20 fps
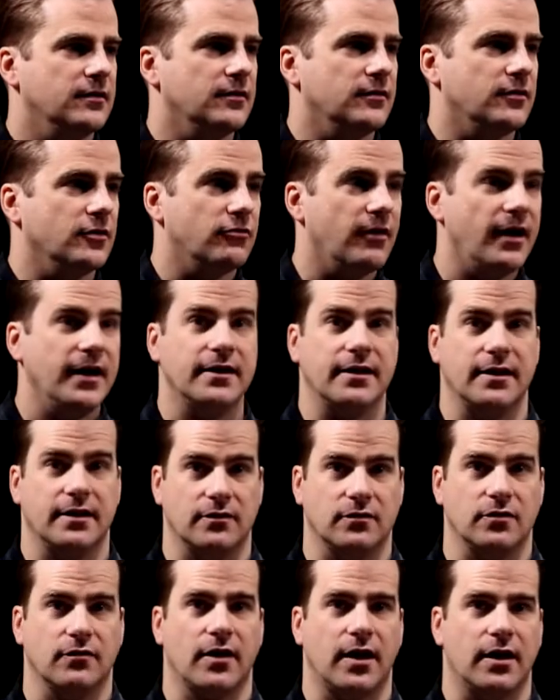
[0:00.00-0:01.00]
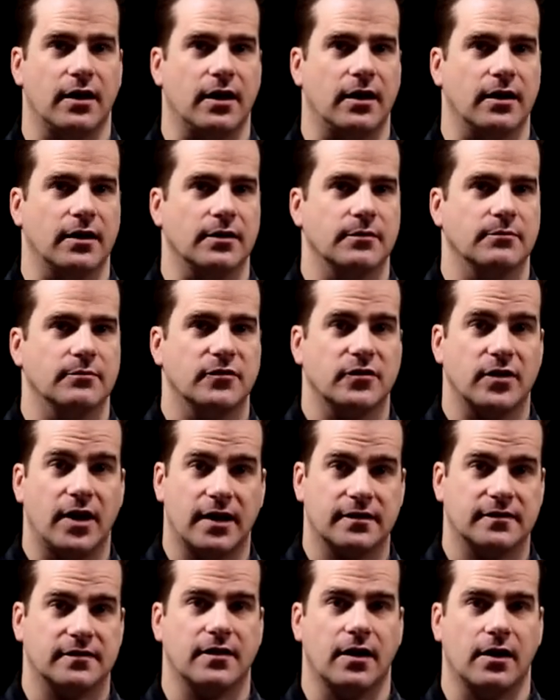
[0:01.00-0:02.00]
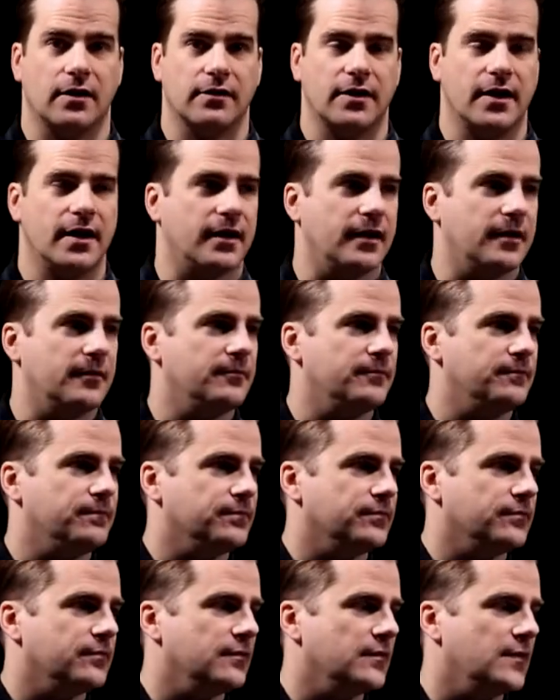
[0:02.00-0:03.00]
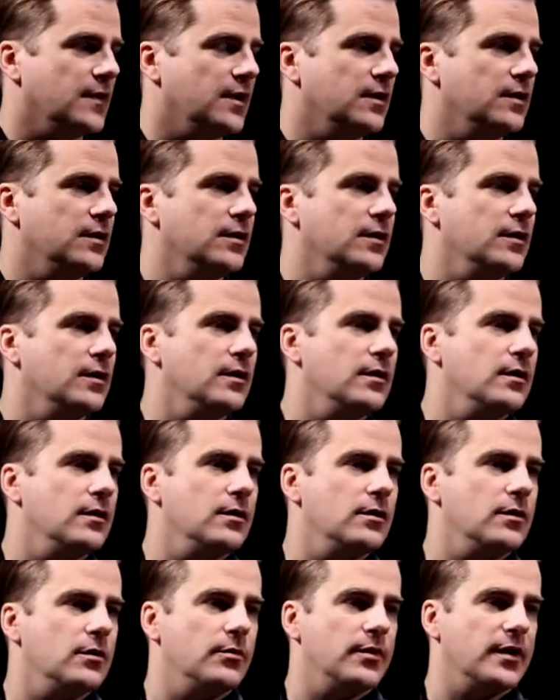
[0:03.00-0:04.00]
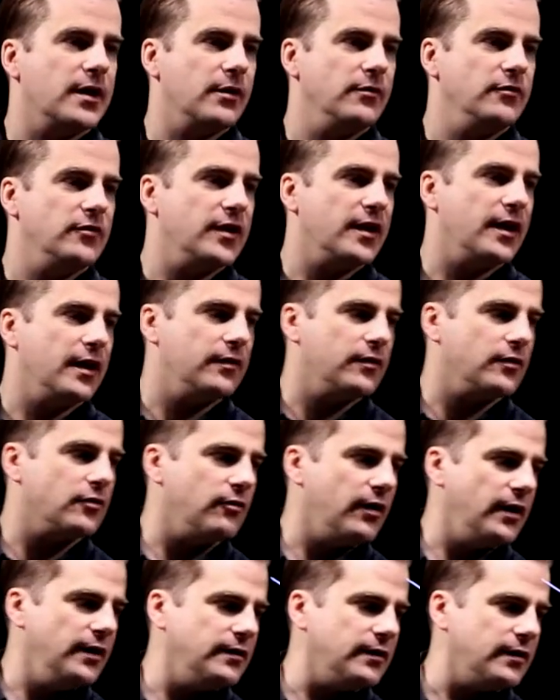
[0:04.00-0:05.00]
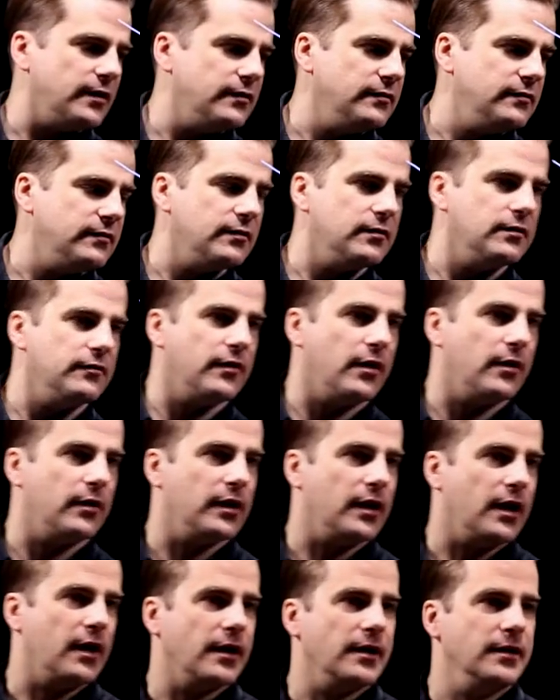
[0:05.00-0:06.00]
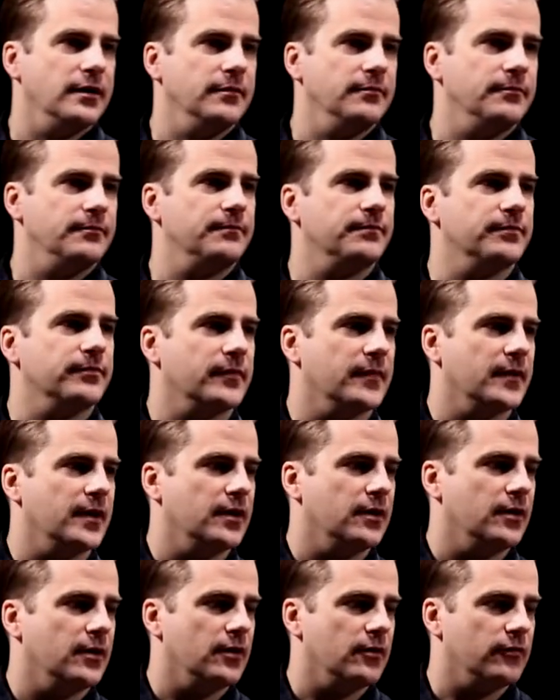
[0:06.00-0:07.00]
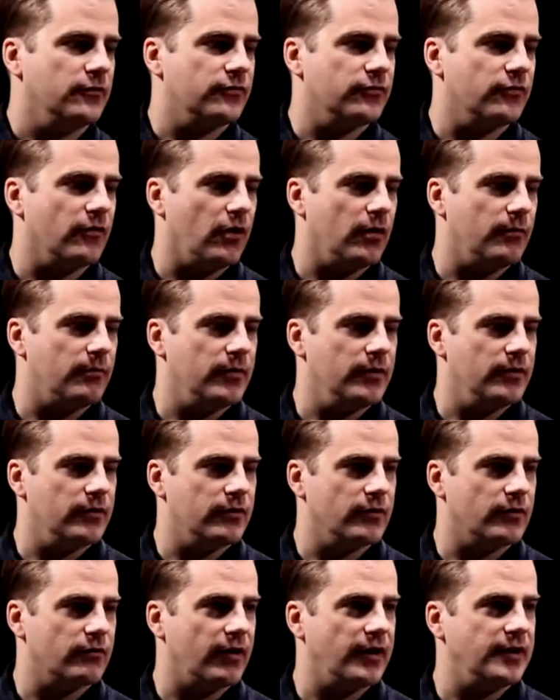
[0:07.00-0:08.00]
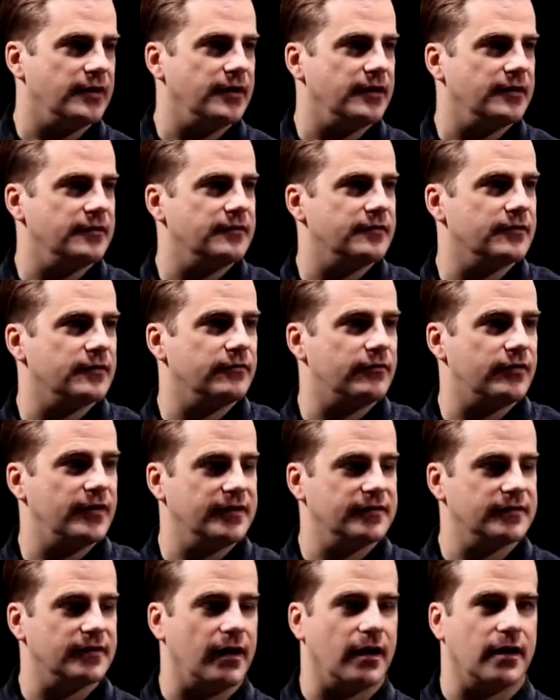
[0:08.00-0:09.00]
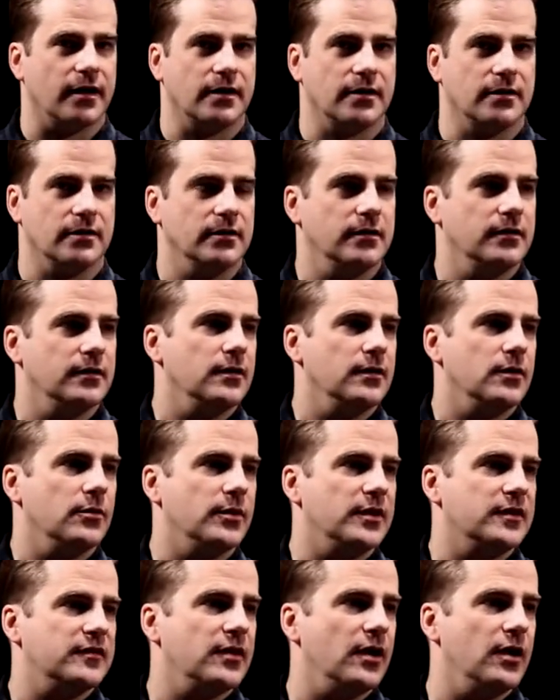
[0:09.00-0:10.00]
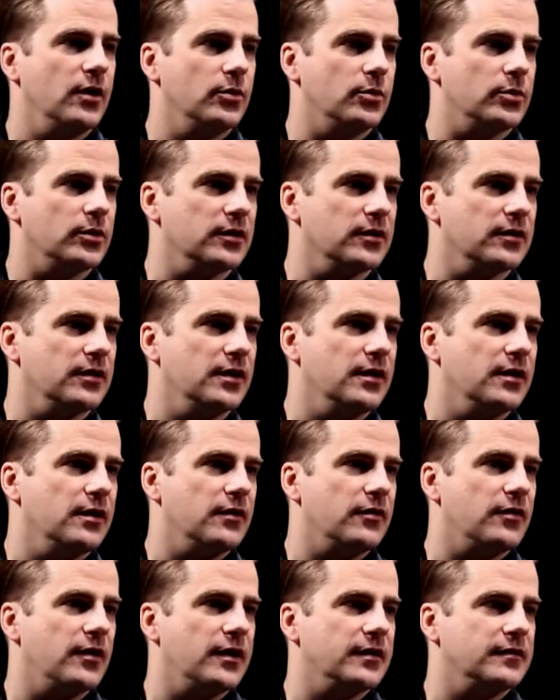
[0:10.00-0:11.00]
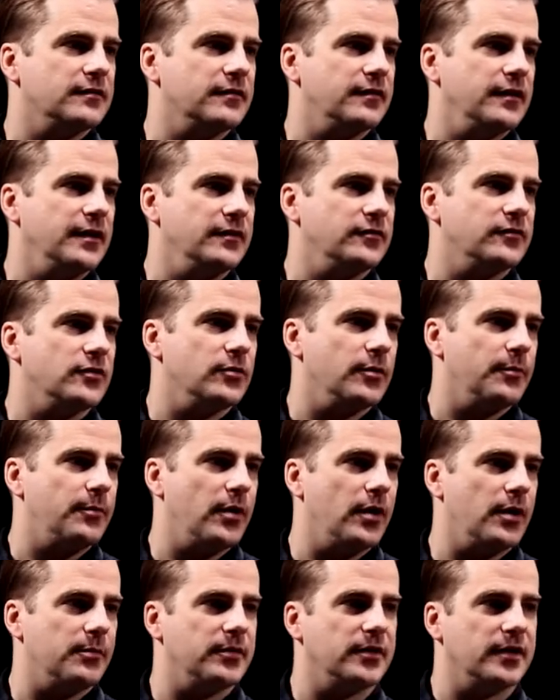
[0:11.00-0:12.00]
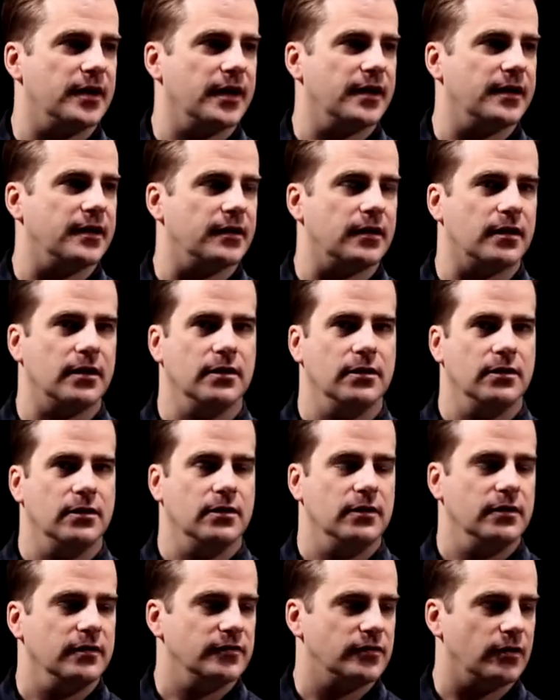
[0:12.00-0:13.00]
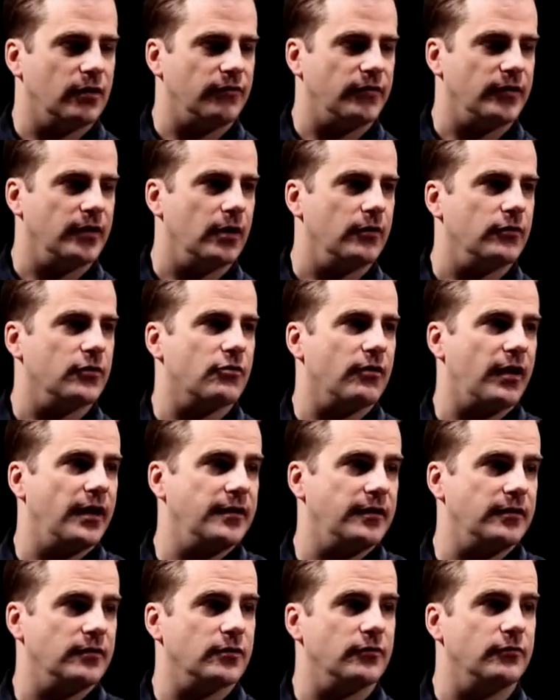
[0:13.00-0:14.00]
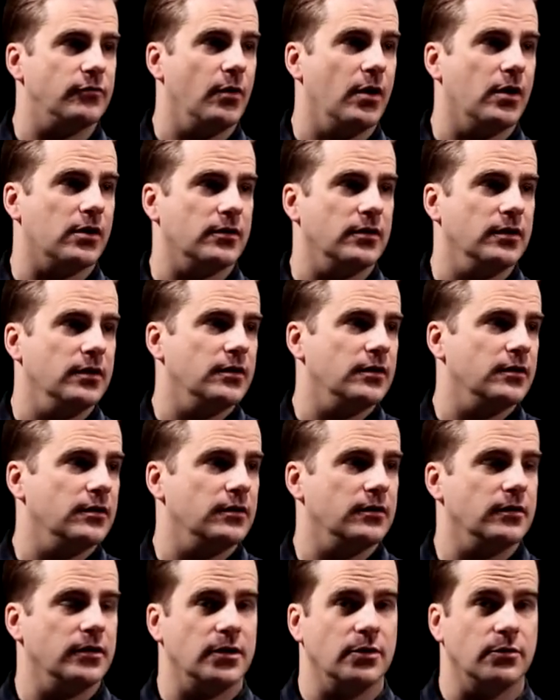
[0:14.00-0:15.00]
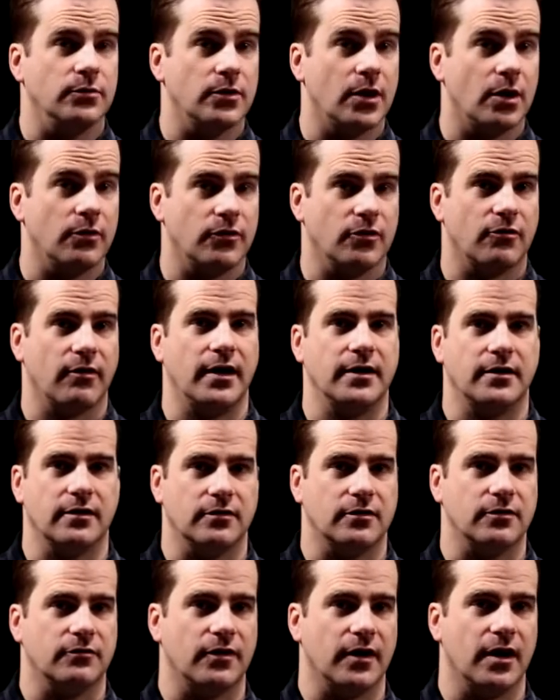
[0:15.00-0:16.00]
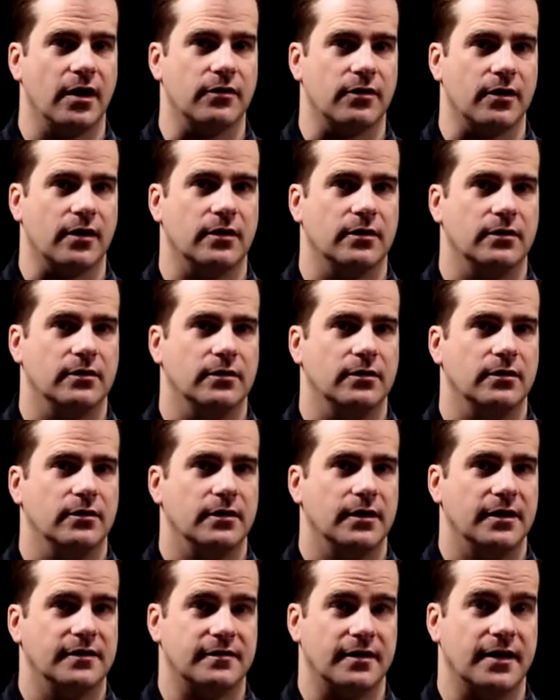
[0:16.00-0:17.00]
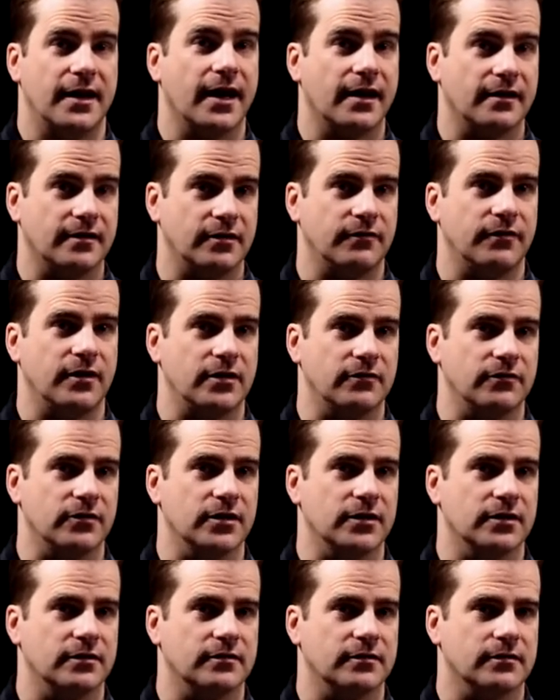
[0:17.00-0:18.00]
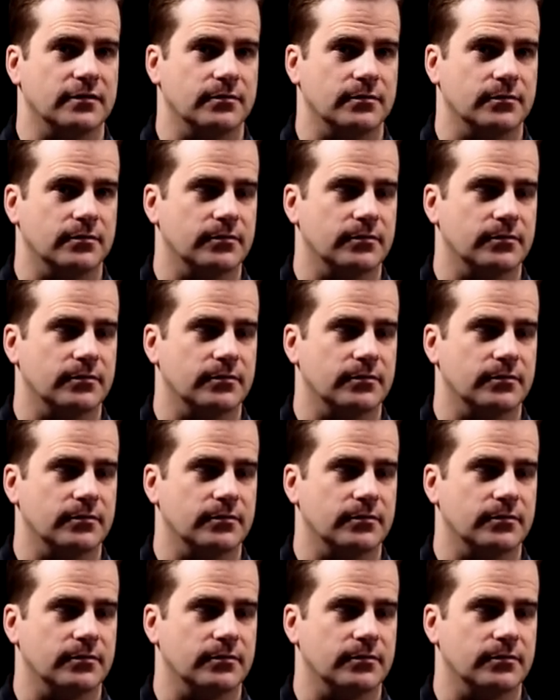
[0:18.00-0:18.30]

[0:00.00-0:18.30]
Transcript: the gradient of that line. So let's start there. We're going to get the gradient of our line from the gradient of this line. We're told that these two are perpendicular, so if you know the gradient of one, you know the gradient of the other. It's the negative inverse.